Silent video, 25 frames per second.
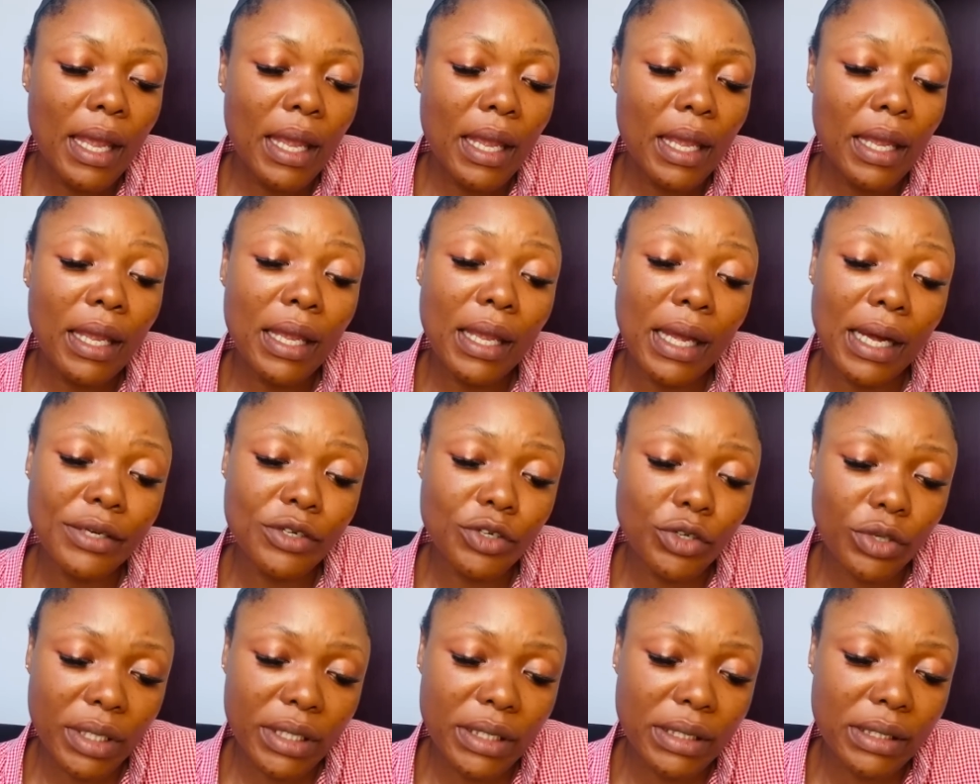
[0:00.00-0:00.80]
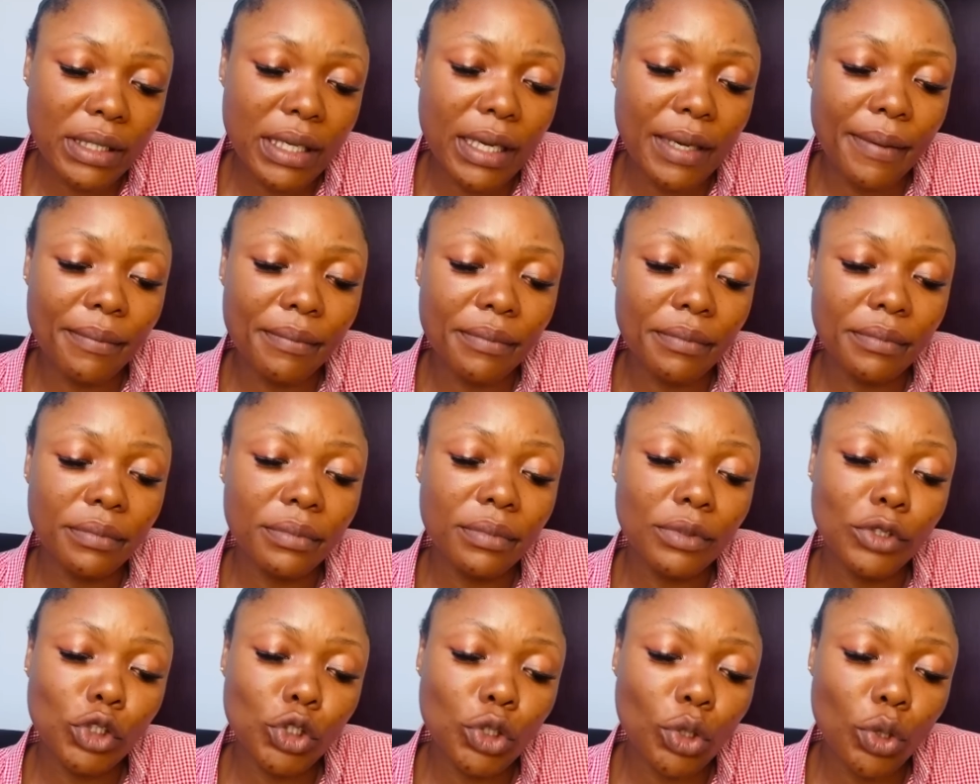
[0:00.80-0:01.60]
he addressed them
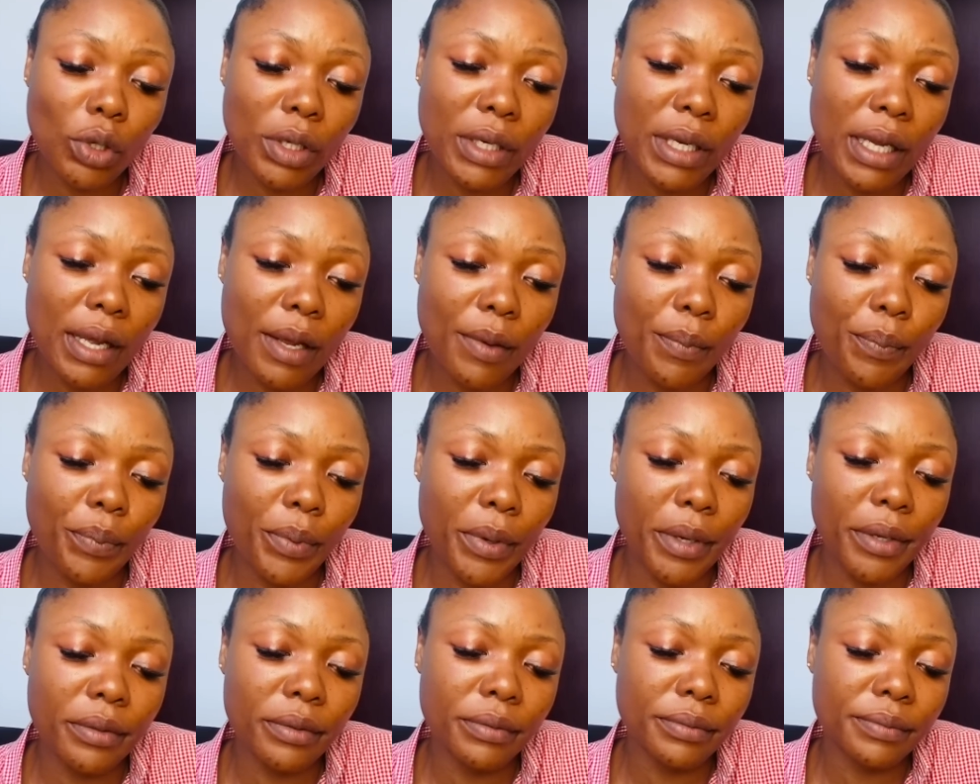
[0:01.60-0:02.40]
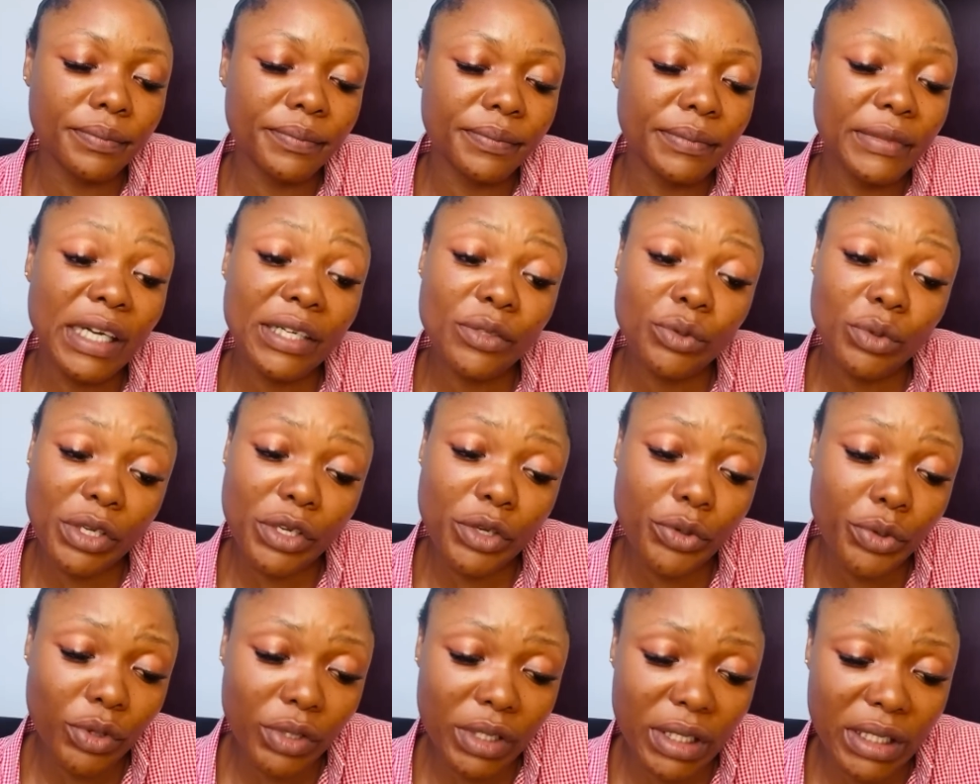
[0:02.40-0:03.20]
3rd April. That's when he
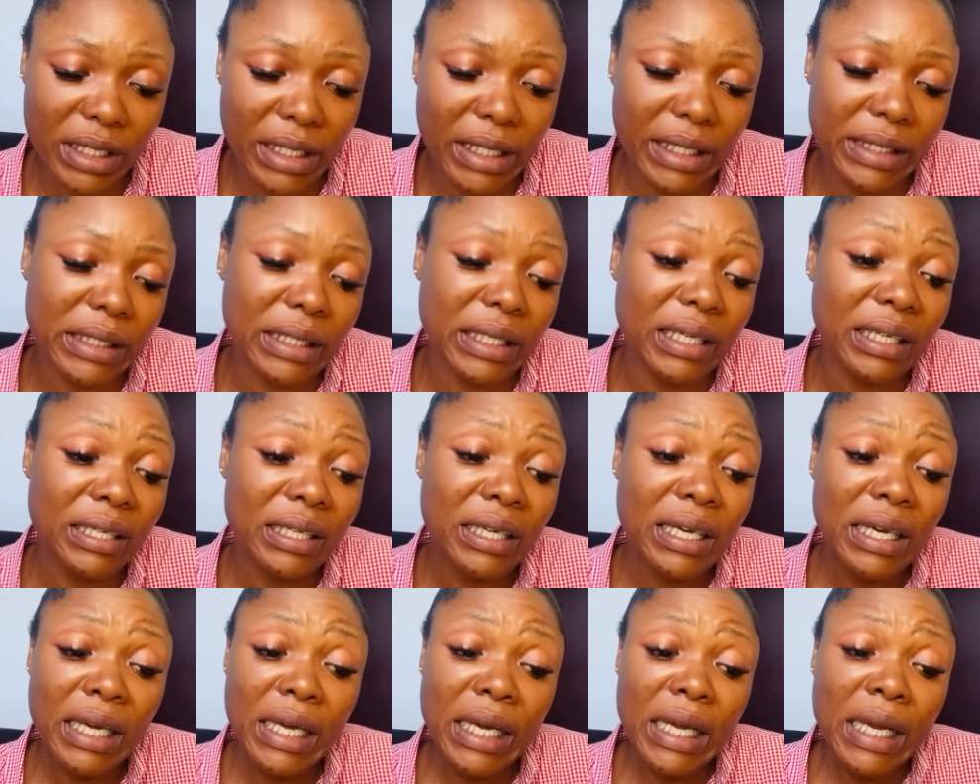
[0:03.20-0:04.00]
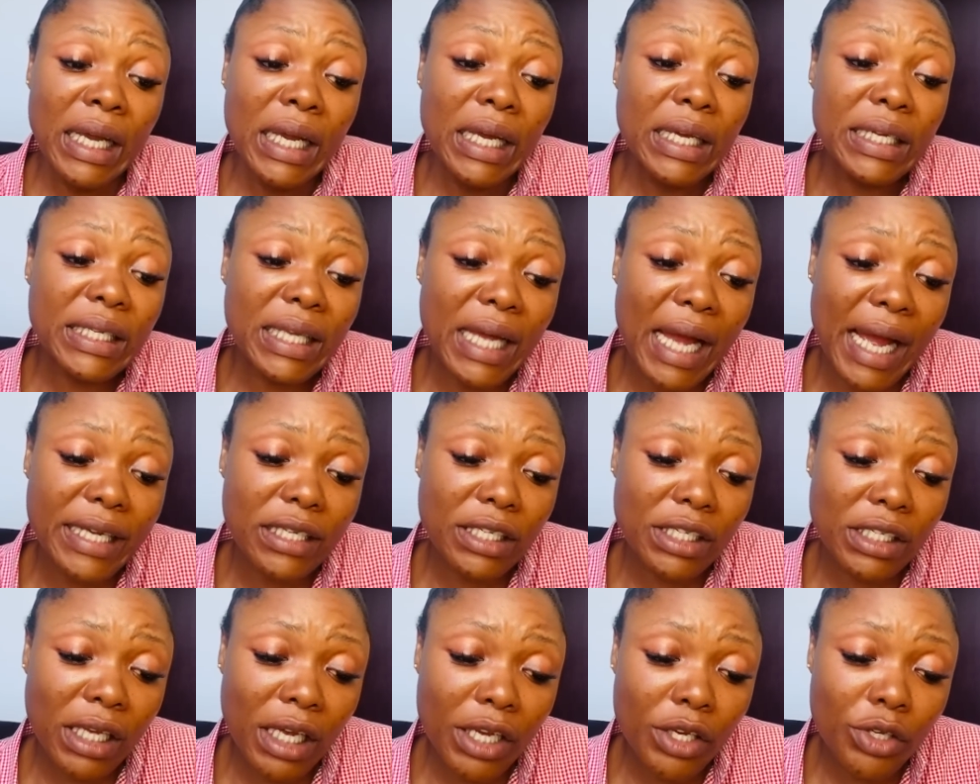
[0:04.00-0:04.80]
wrote this letter. He said, I
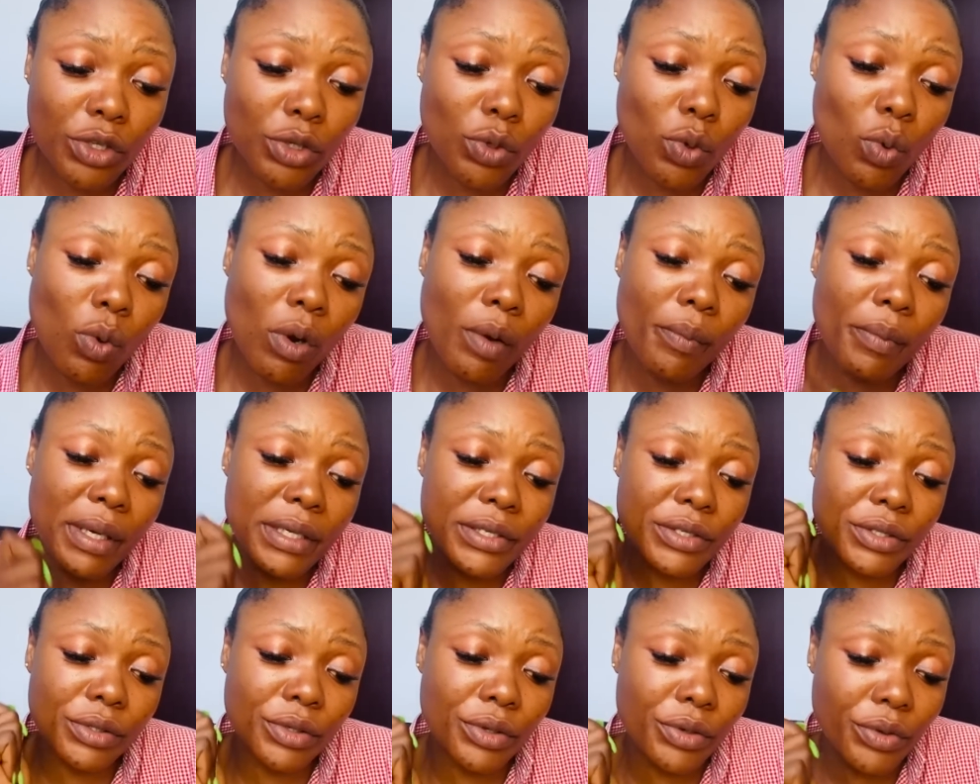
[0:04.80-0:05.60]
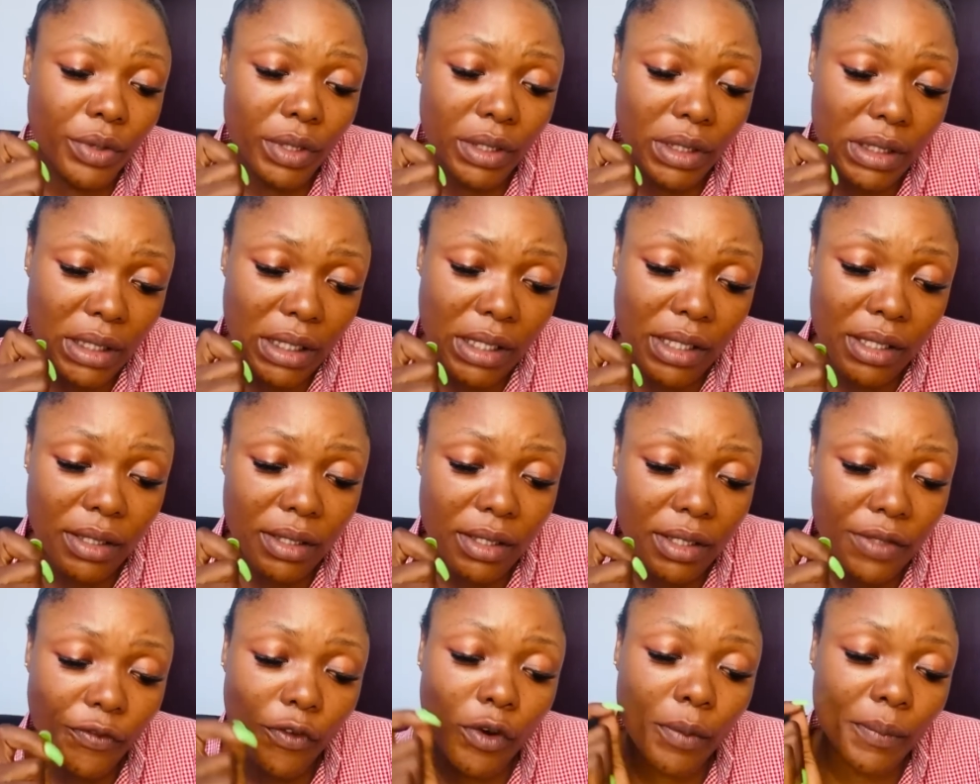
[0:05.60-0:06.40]
send you warmest
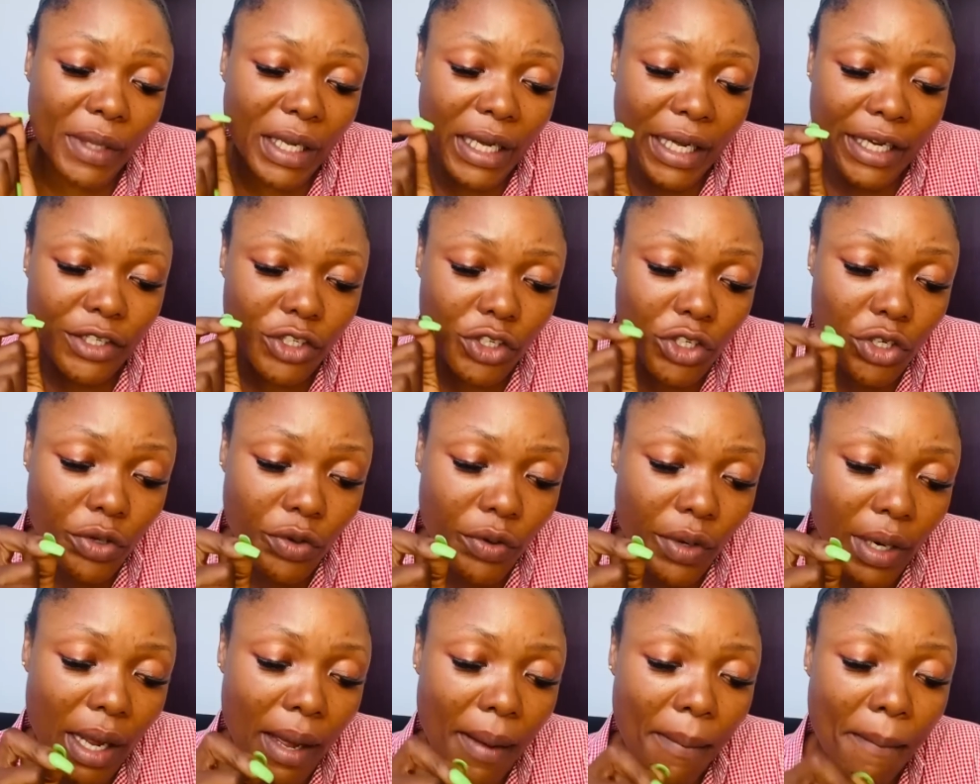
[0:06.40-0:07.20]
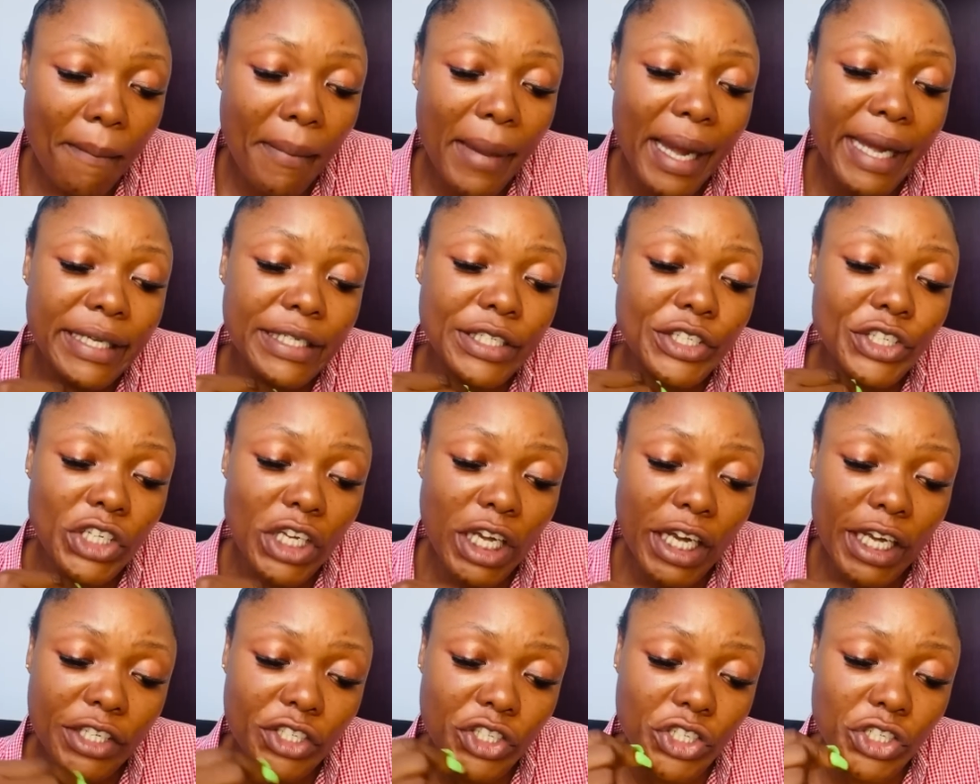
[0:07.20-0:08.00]
greetings from Nigeria. My
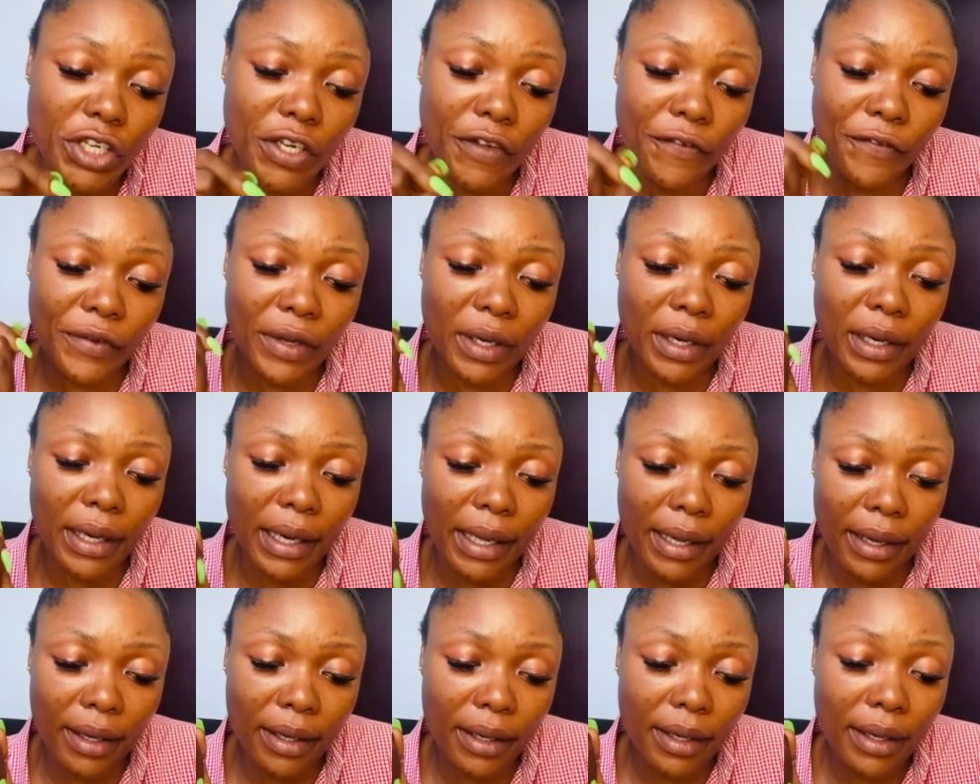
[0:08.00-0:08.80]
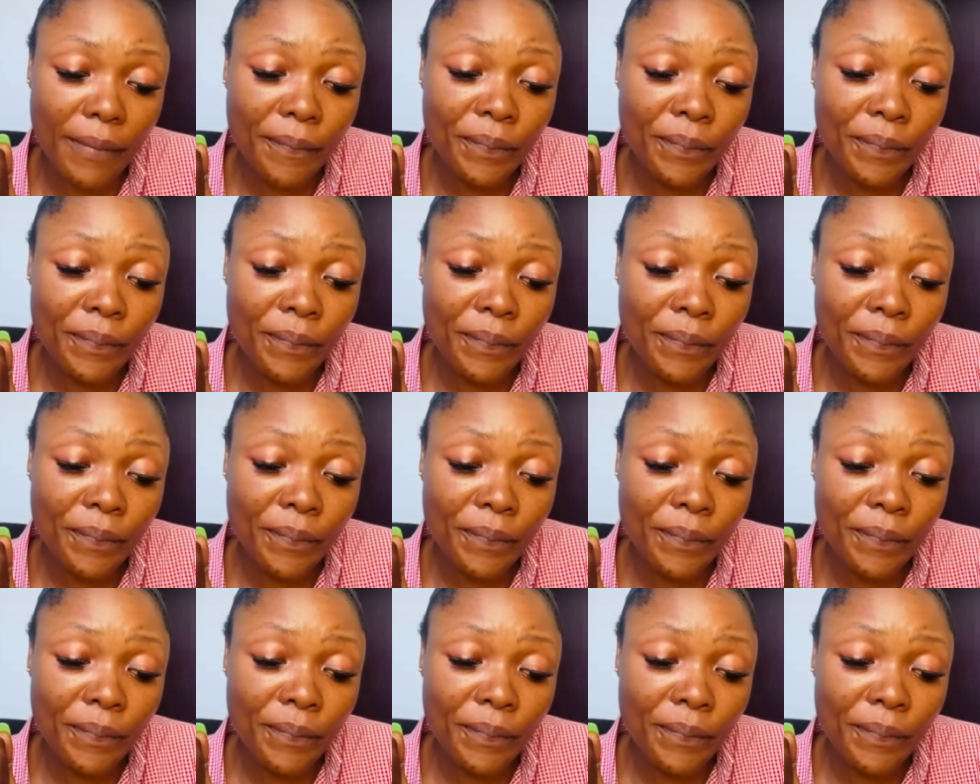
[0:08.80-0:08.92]
dear chief clerk,